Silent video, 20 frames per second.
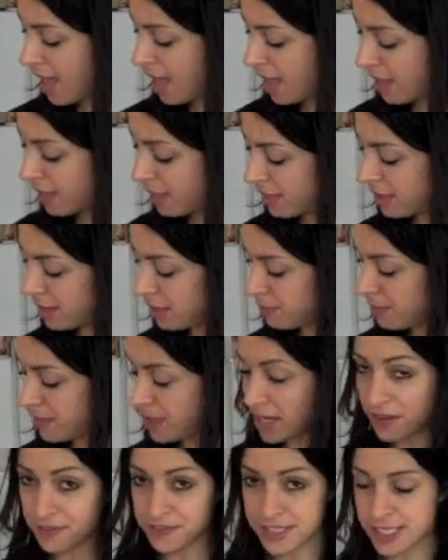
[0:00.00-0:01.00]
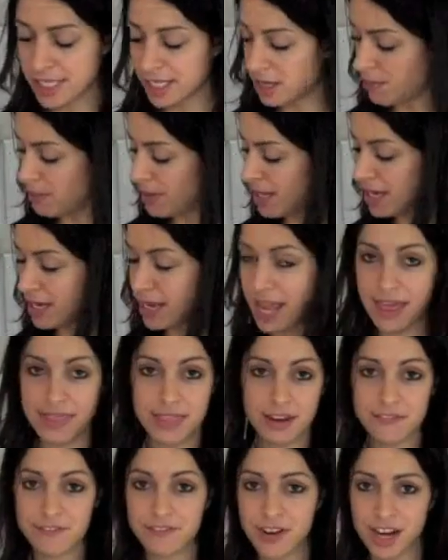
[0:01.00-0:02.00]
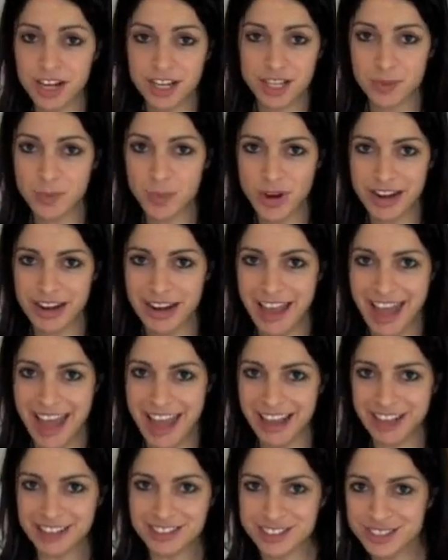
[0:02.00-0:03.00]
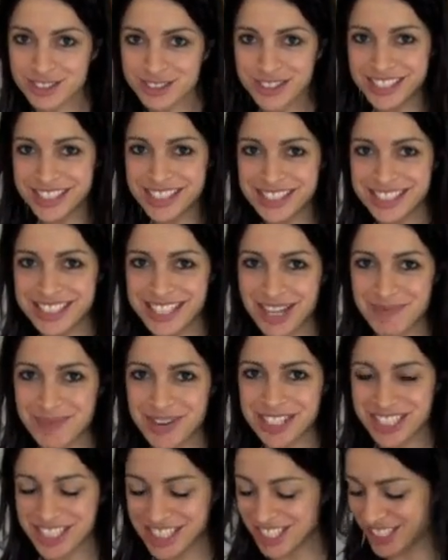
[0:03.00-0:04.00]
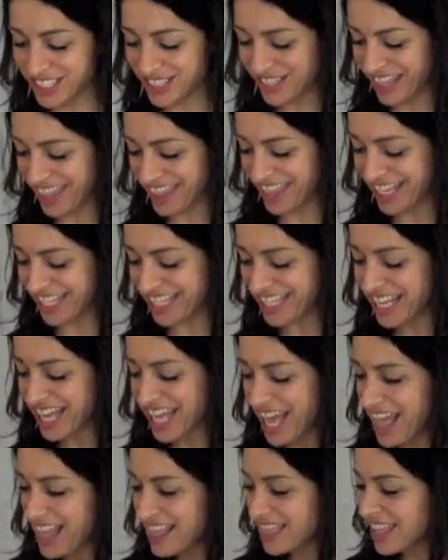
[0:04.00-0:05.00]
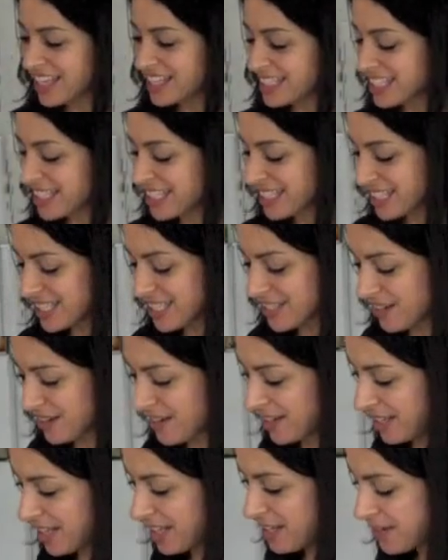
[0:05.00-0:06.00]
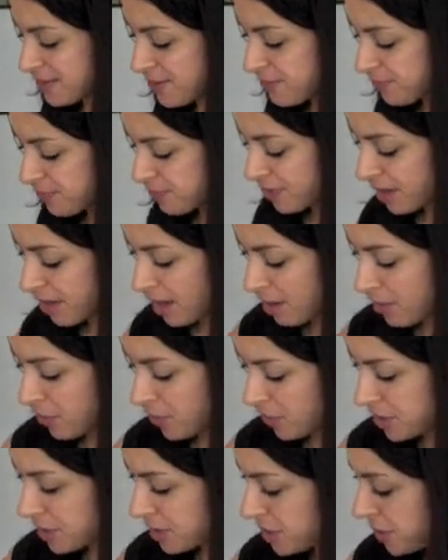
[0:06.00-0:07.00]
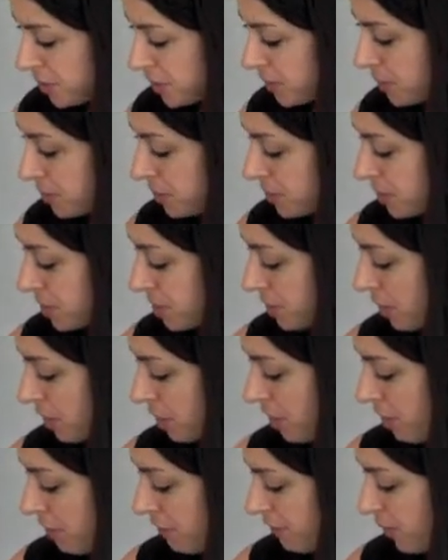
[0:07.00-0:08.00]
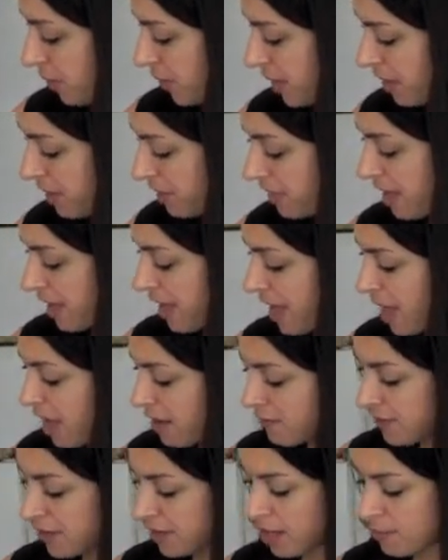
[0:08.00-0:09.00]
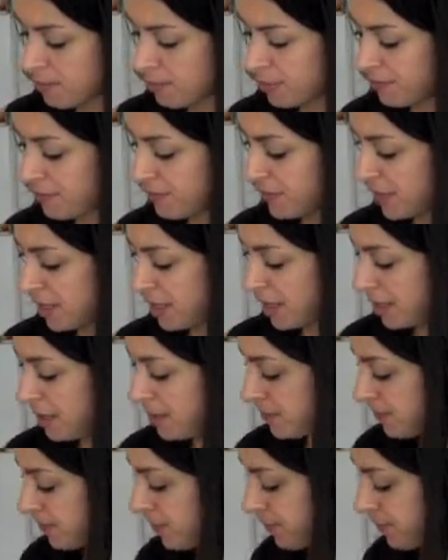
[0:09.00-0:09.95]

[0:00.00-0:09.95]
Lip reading: a little bit of cinnamon, and then finally 1 egg. So it doesn't get much easier than this. Let's get started. I'm going to start off with half a cup of the